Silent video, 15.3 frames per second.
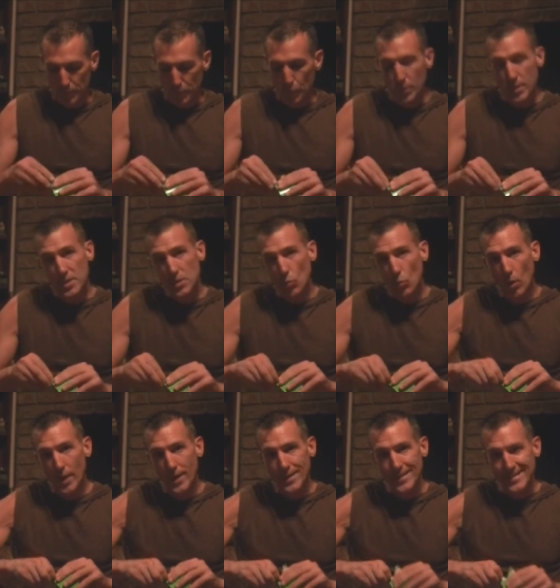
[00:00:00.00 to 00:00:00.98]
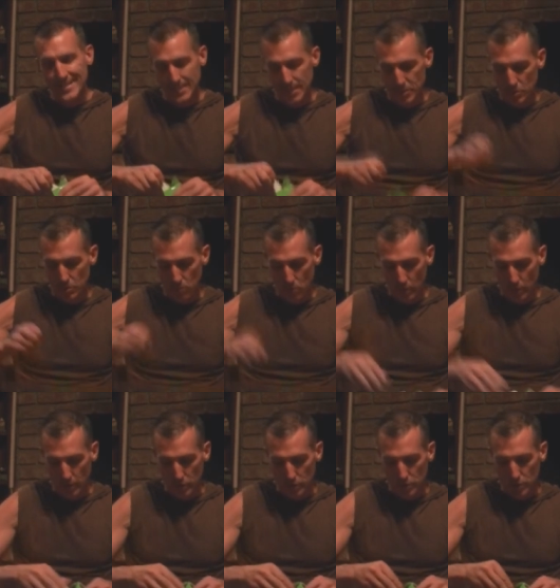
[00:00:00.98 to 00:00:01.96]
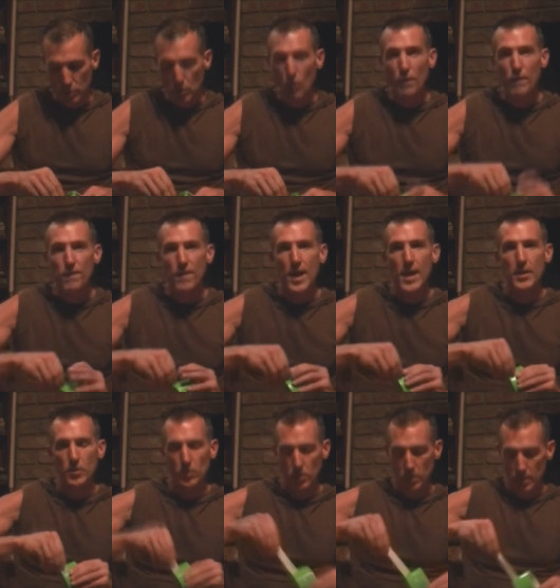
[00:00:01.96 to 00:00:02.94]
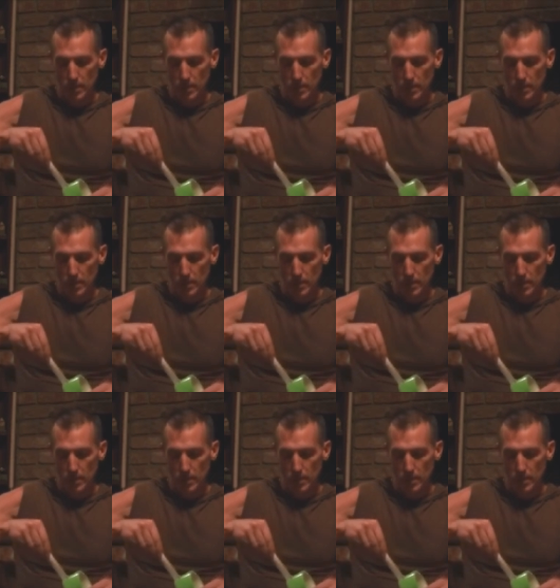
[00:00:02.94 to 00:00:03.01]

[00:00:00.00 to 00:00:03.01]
the reason why a center mark is so vital